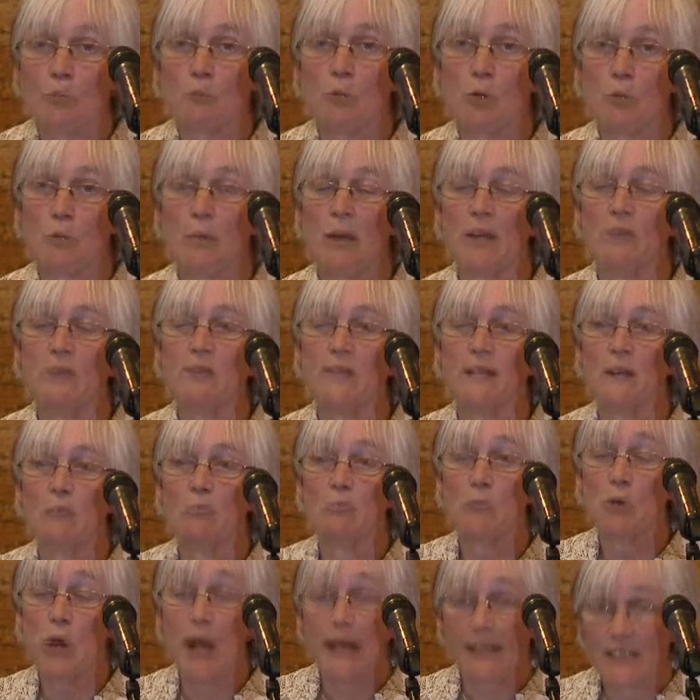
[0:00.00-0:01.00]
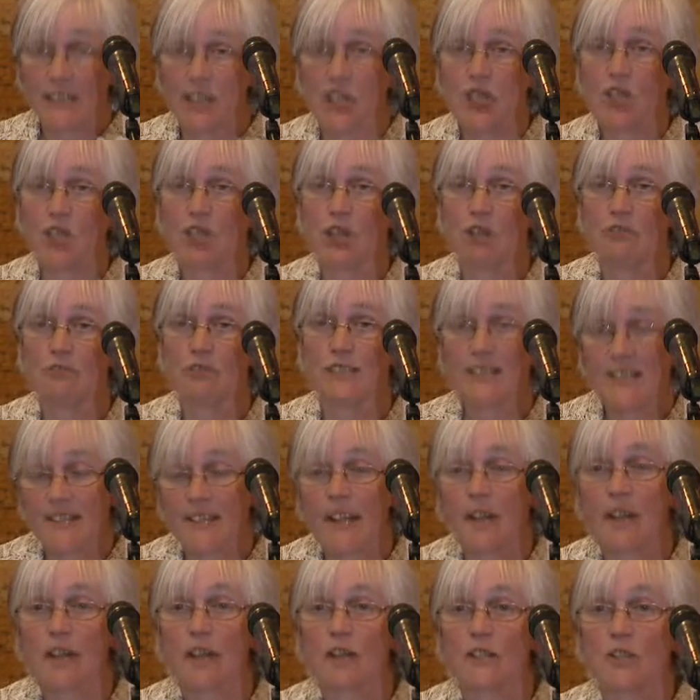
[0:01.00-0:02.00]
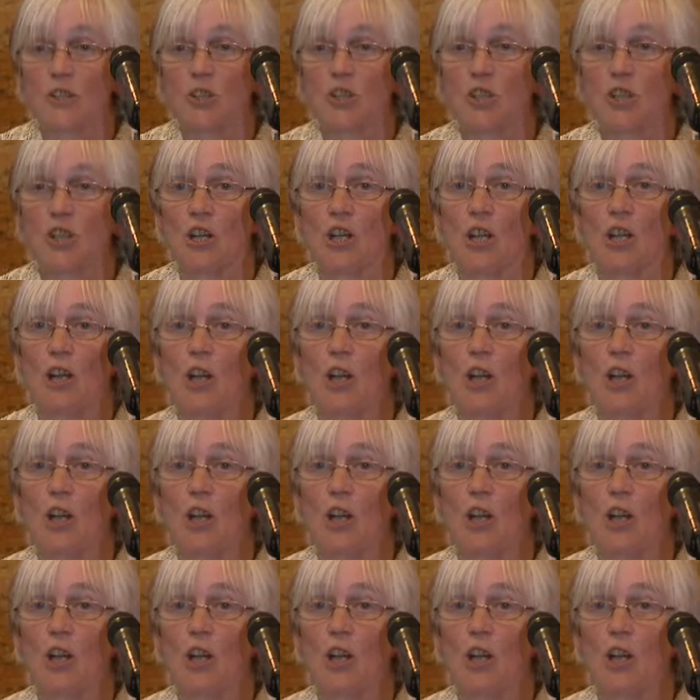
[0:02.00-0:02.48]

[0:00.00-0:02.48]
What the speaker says: promoting practitioner research.